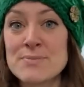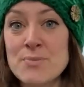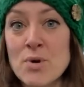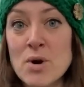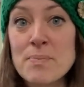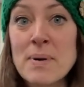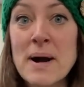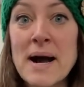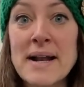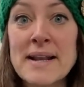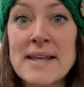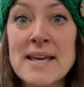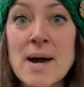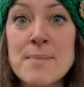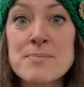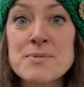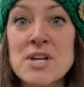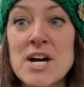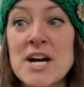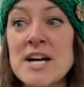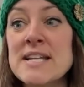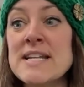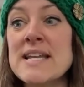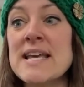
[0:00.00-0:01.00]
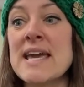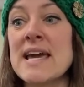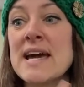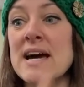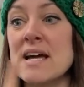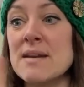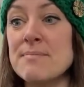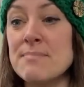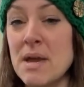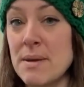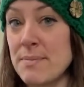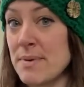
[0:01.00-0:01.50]
more potting up done
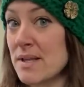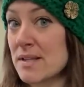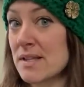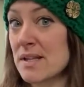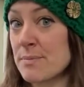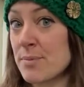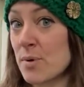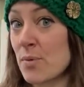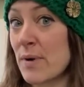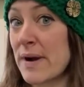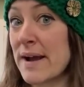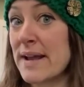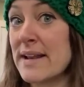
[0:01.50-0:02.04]
and maybe a little bit more